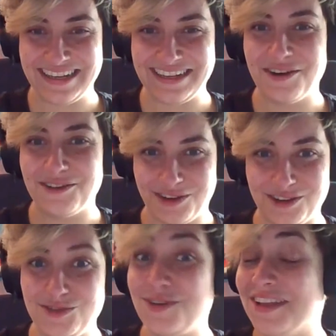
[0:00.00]
in
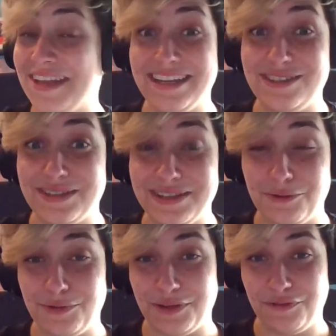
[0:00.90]
order to connect
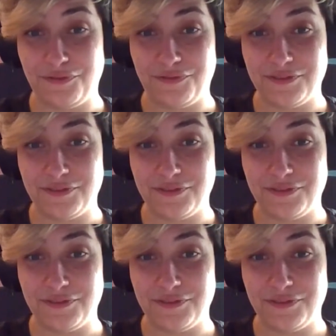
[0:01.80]
with